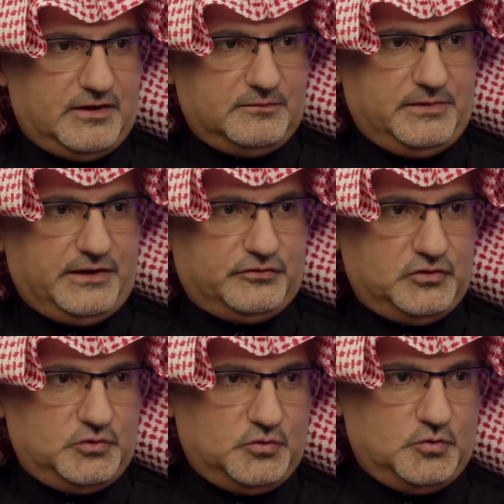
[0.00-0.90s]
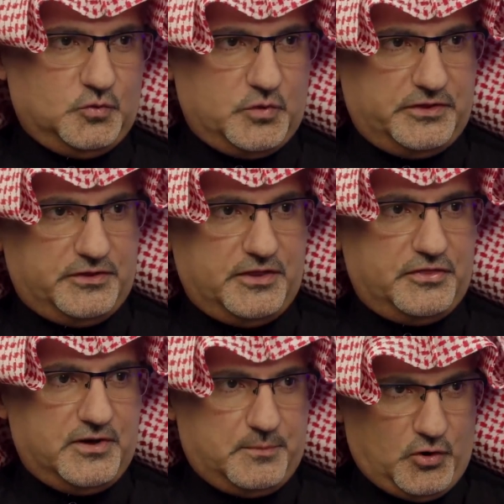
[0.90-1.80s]
Islam has to do with
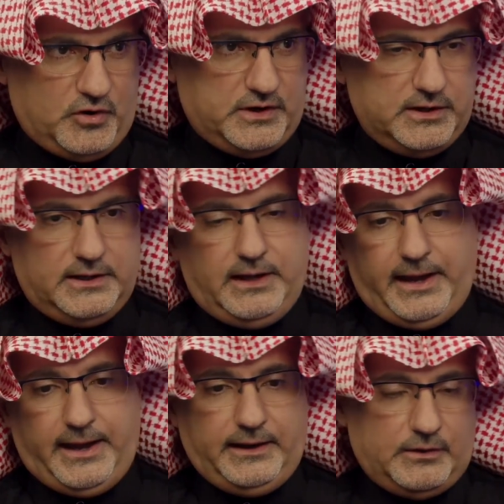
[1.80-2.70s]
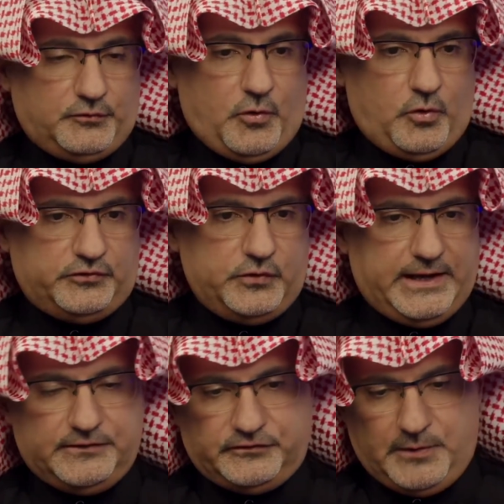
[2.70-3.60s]
the book. And, of course,
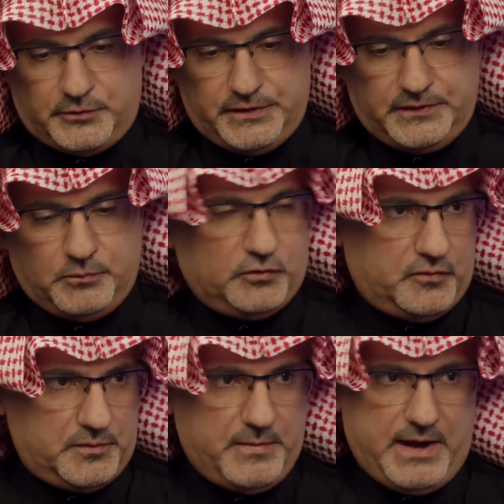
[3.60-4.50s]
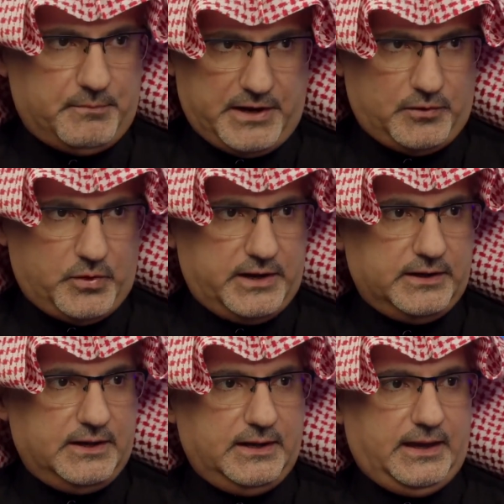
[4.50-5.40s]
you can't separate the book from the man, by the
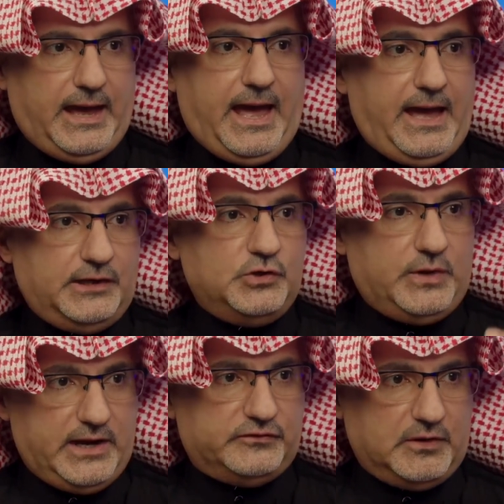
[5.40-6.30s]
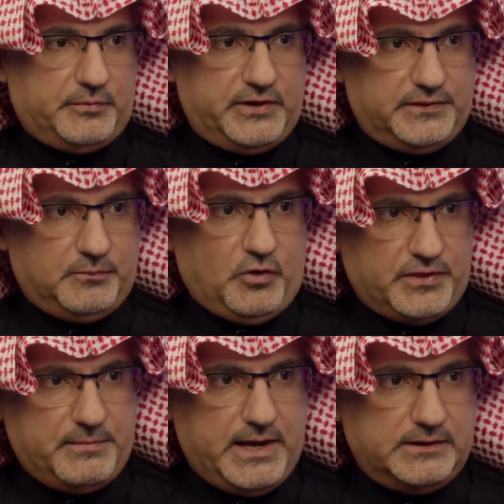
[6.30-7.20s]
way. And you can't separate the
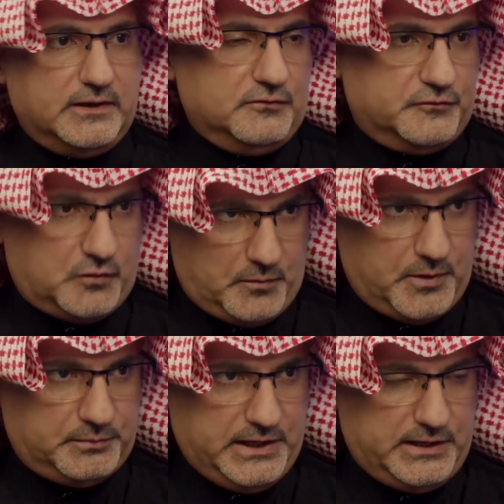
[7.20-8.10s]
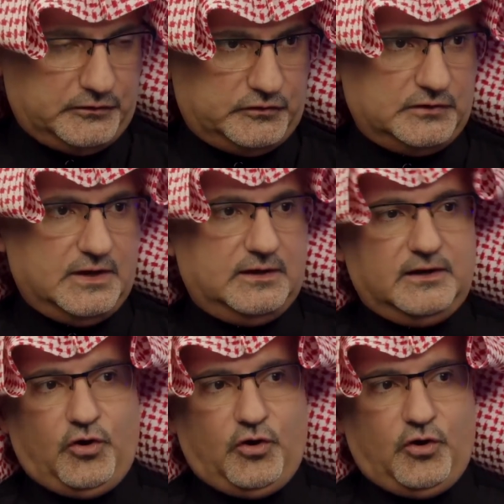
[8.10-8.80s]
book, the man, from the place.